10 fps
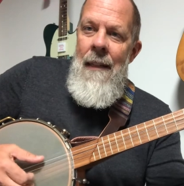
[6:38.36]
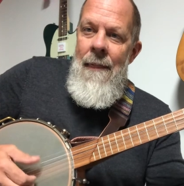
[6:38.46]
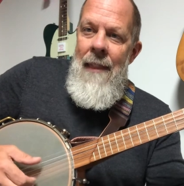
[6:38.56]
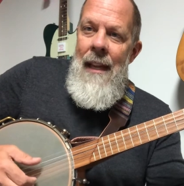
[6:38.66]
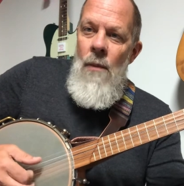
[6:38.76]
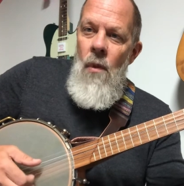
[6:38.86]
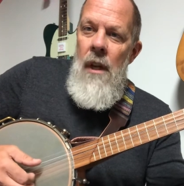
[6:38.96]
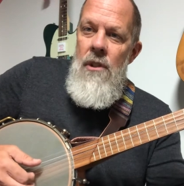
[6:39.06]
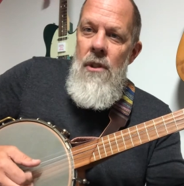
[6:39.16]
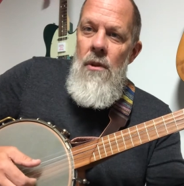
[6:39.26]
Then
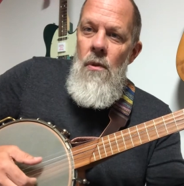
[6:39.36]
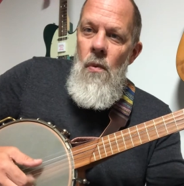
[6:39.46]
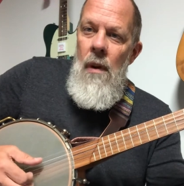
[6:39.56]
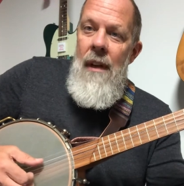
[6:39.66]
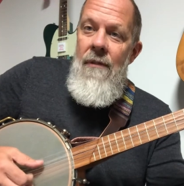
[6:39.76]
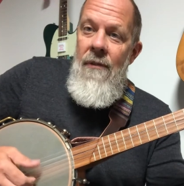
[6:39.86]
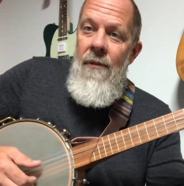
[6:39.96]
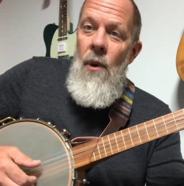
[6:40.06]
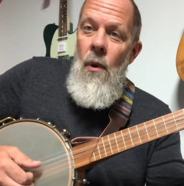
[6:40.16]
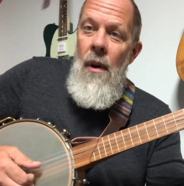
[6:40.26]
1, 2, 1,
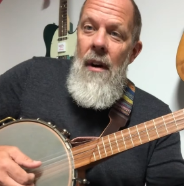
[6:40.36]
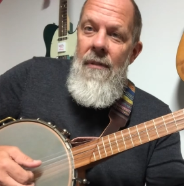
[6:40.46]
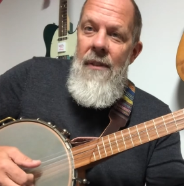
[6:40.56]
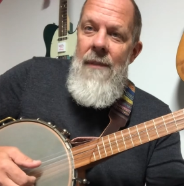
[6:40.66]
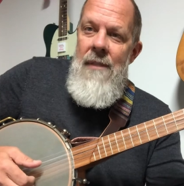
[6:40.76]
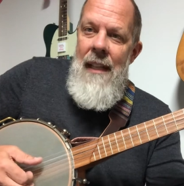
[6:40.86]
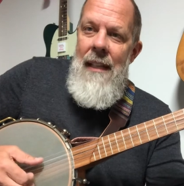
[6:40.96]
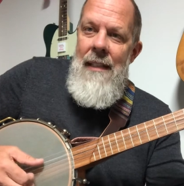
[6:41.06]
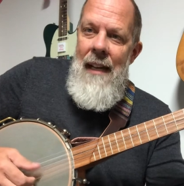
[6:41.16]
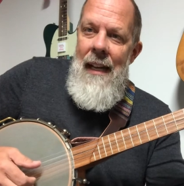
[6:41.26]
4,
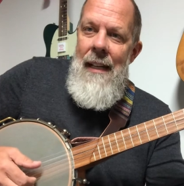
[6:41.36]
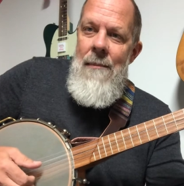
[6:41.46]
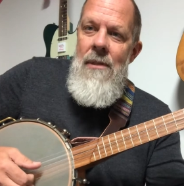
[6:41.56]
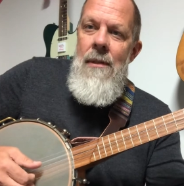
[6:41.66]
15 times.